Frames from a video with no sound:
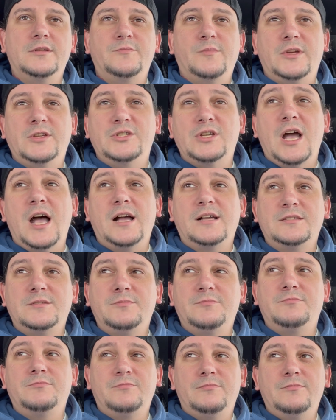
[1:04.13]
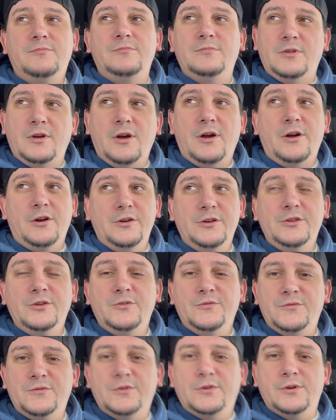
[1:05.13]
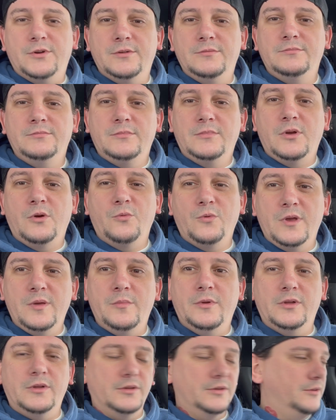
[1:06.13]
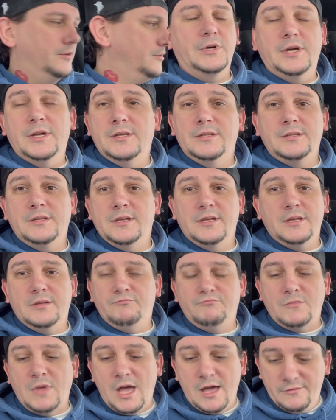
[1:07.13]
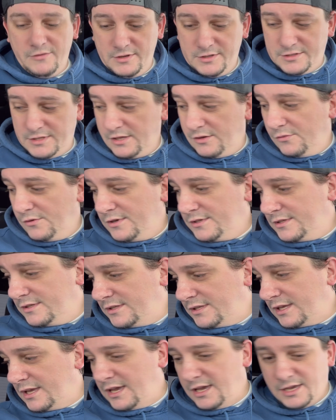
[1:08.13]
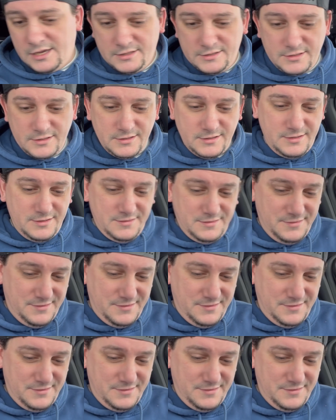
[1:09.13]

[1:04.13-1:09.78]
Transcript: my shocks are due for a rebuild, but it obviously wasn't the case.